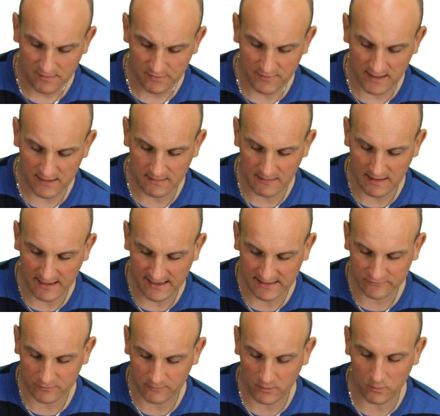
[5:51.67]
then our
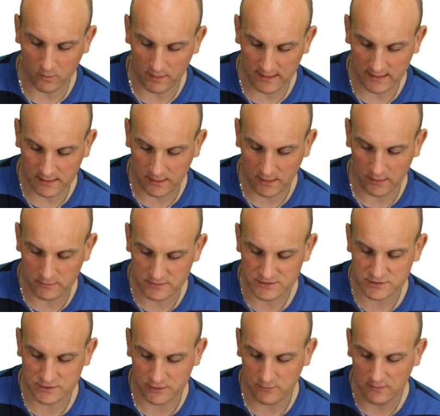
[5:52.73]
x, y goes
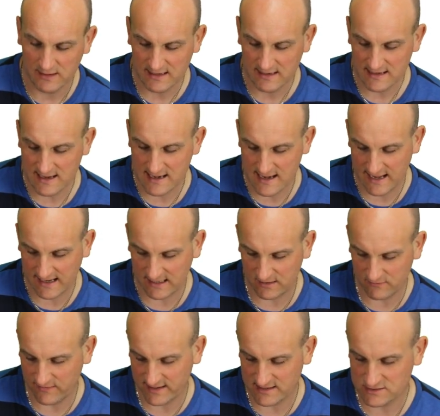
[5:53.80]
to
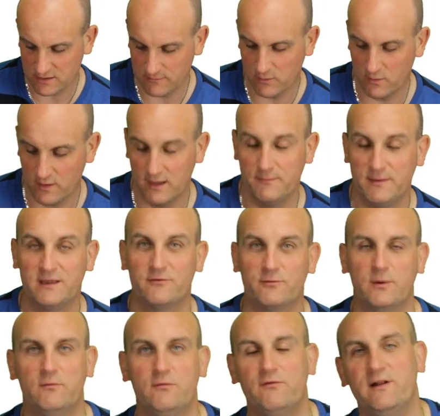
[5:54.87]
negative x, y, because
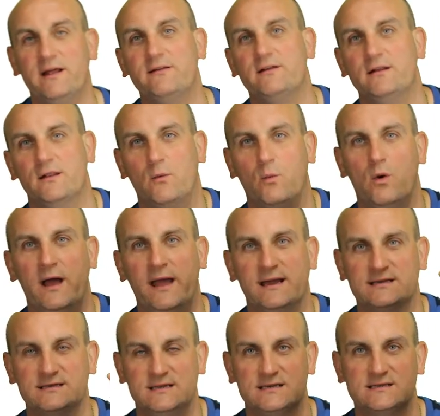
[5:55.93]
when reflecting in the
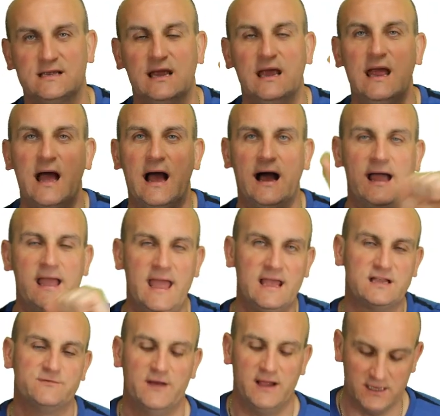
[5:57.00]
y-axis, our
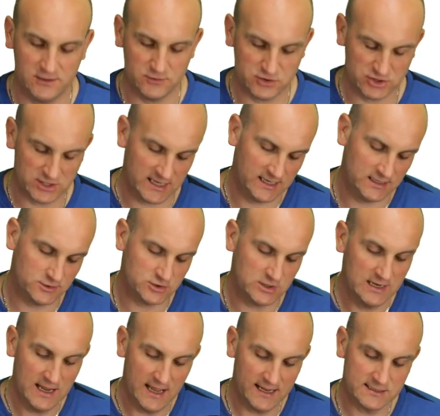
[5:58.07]
x values change,
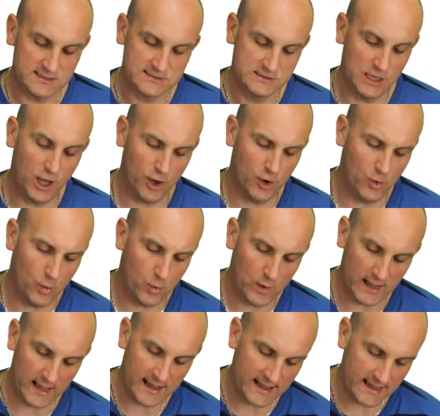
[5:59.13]
and
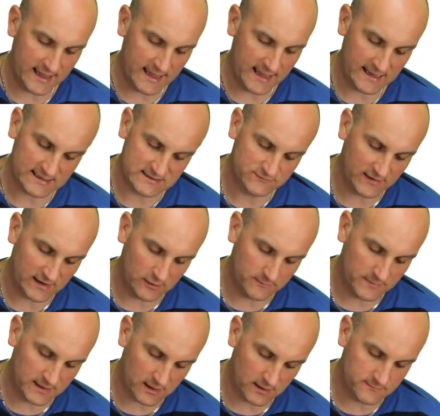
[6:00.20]
so our x value
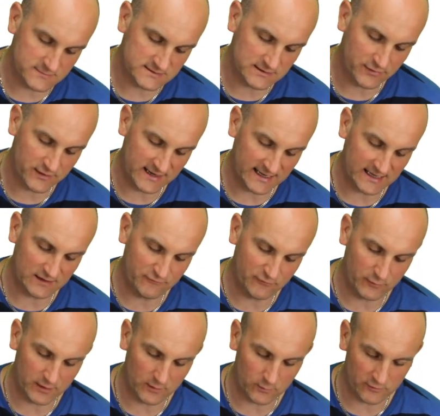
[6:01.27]
becomes the negative
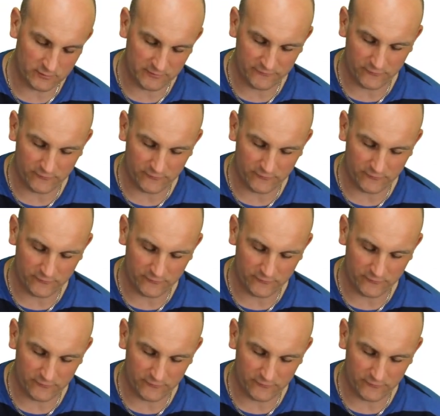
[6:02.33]
of what it was